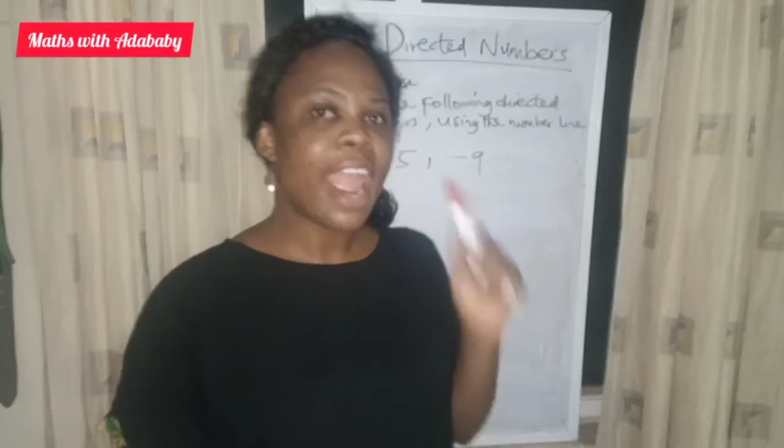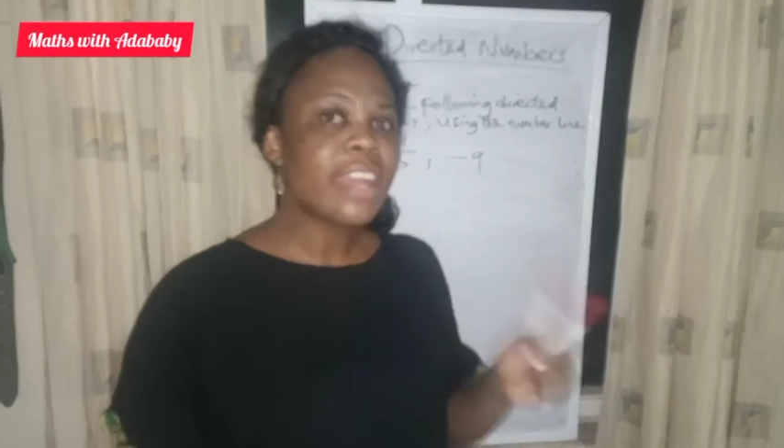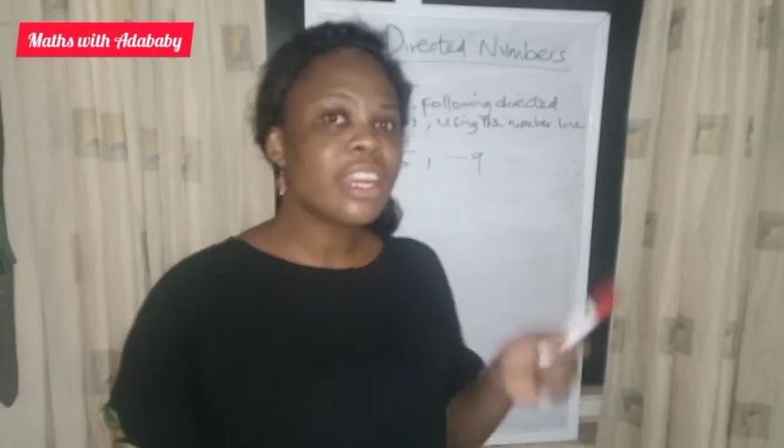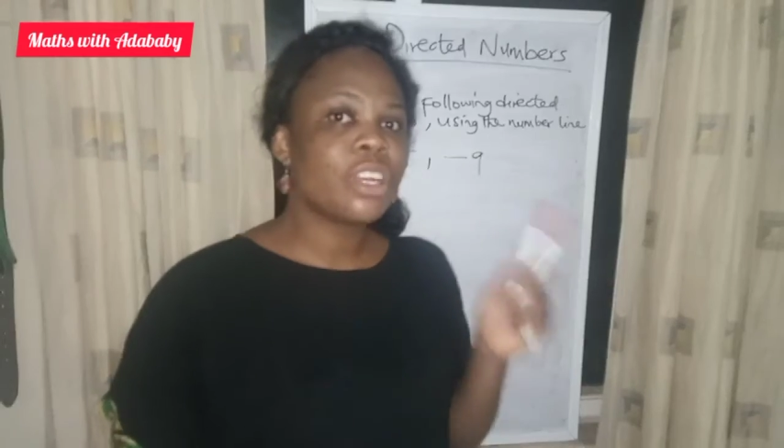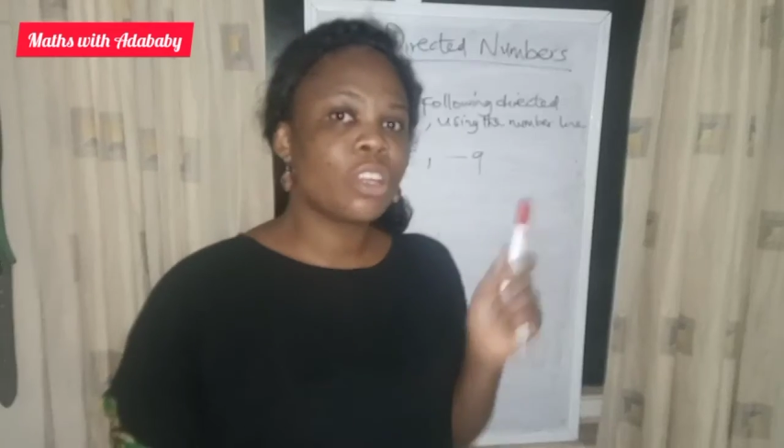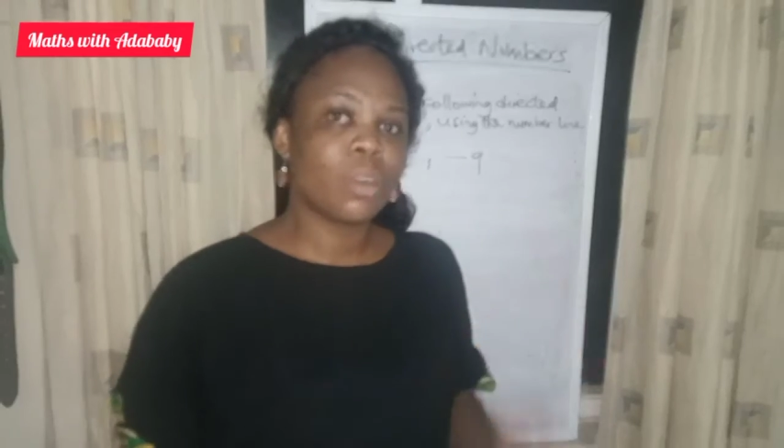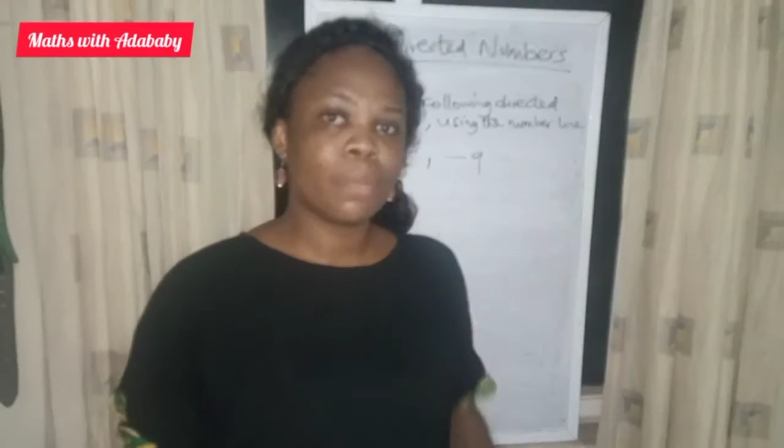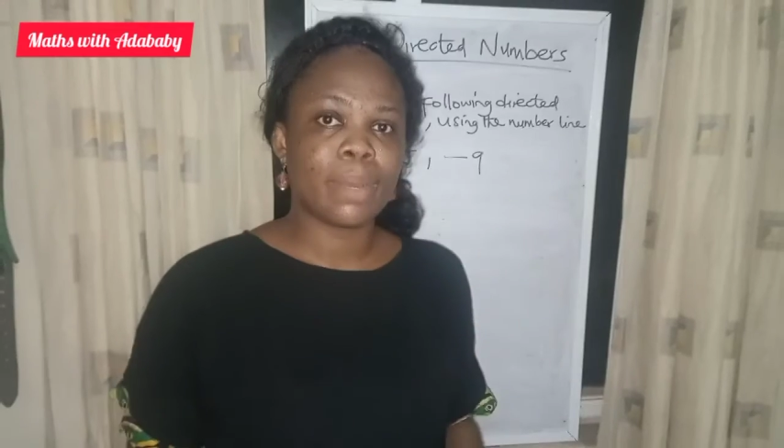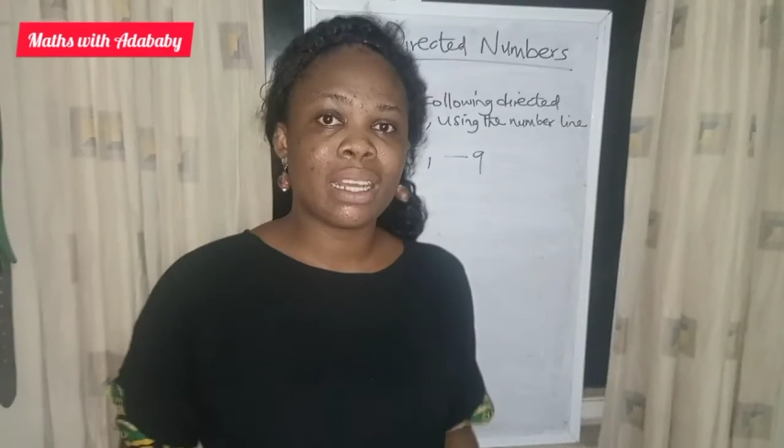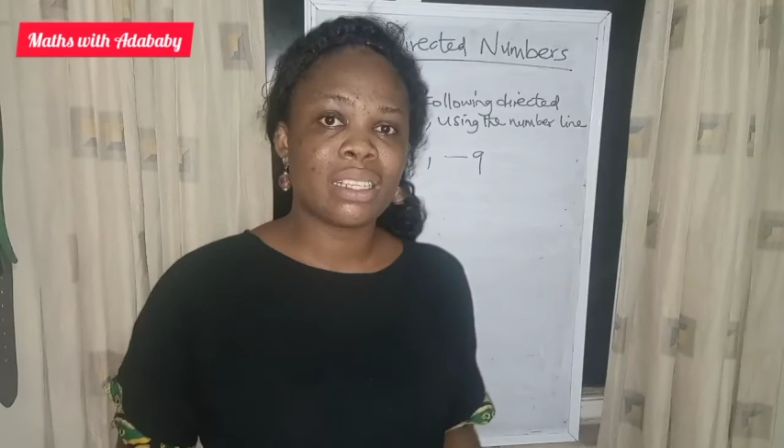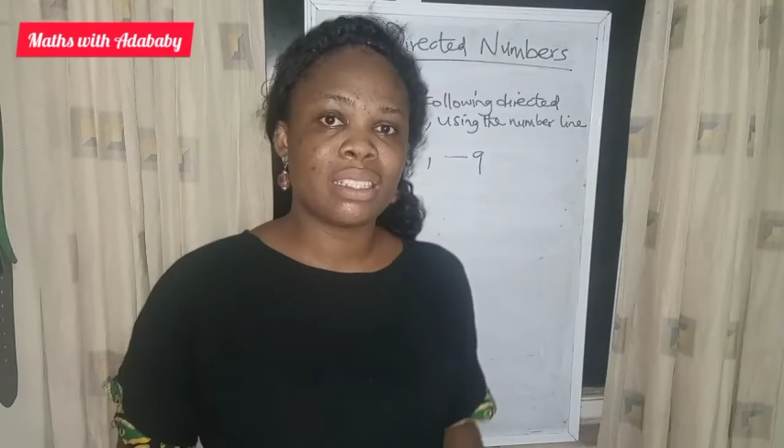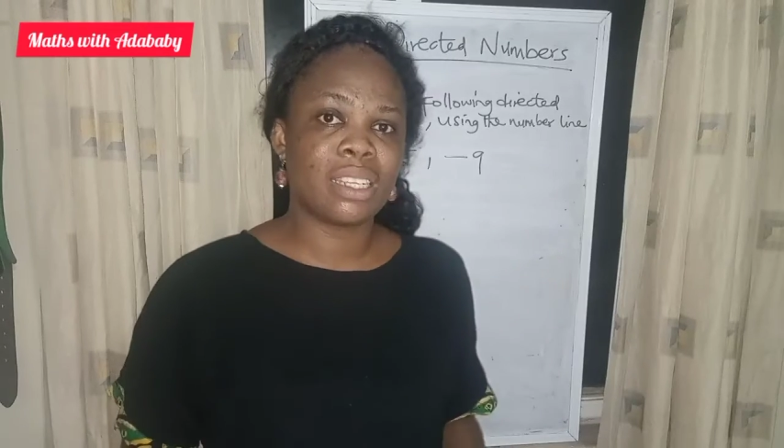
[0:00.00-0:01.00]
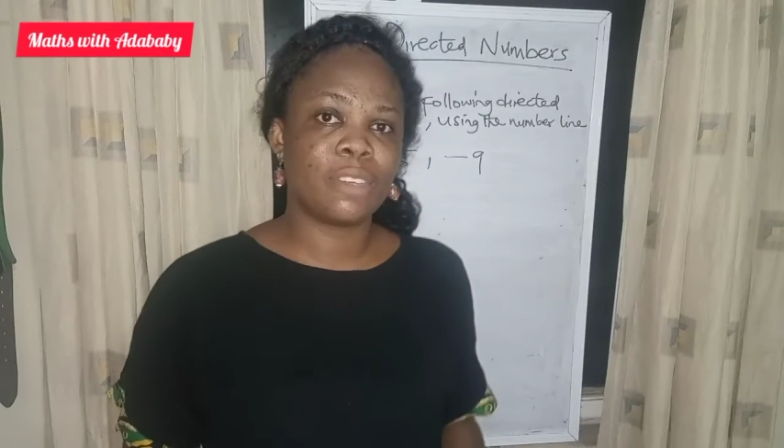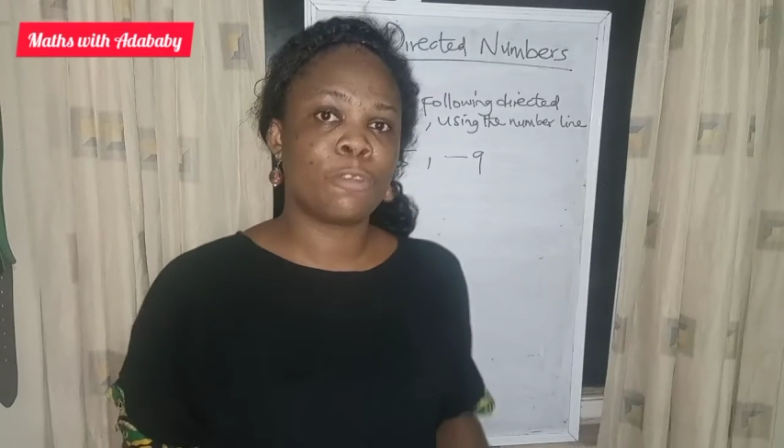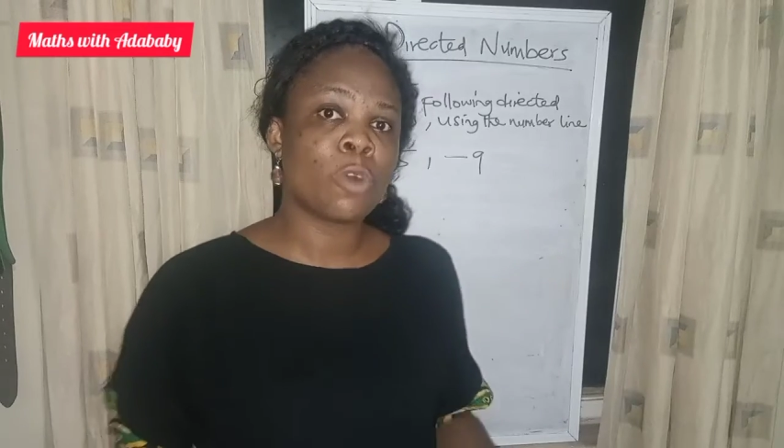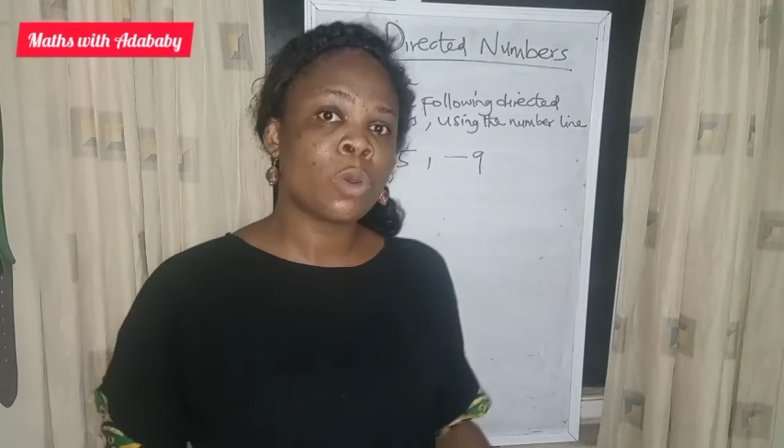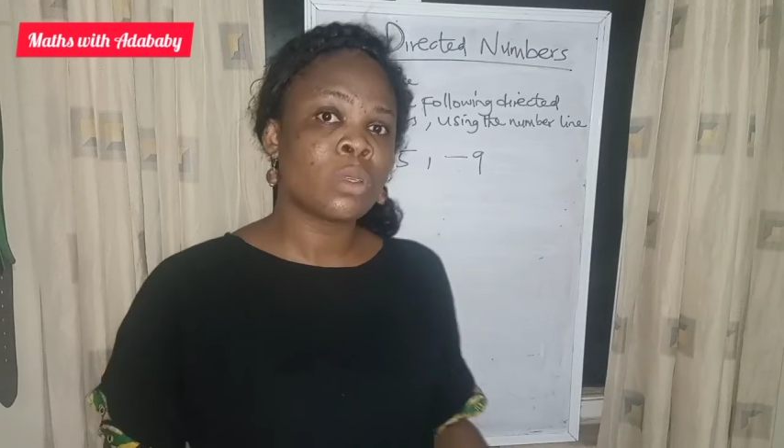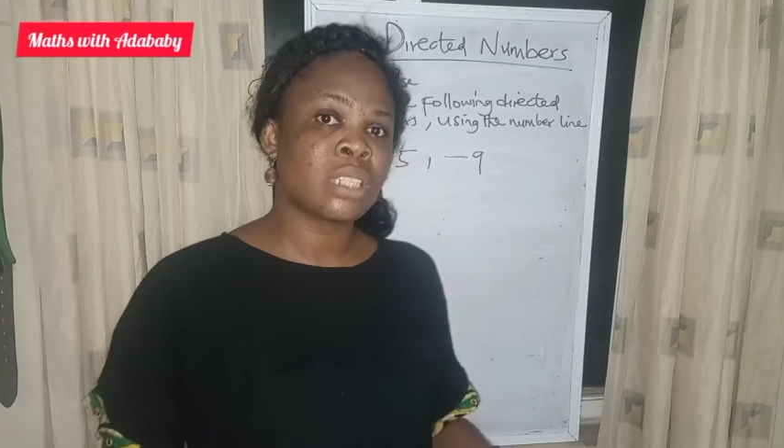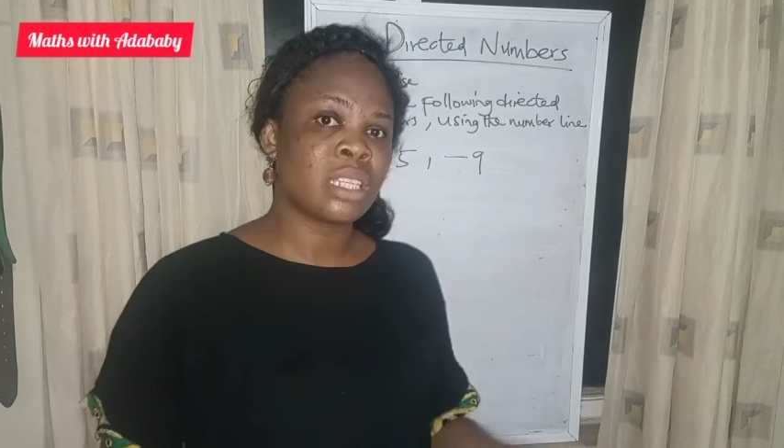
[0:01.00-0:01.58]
any number that falls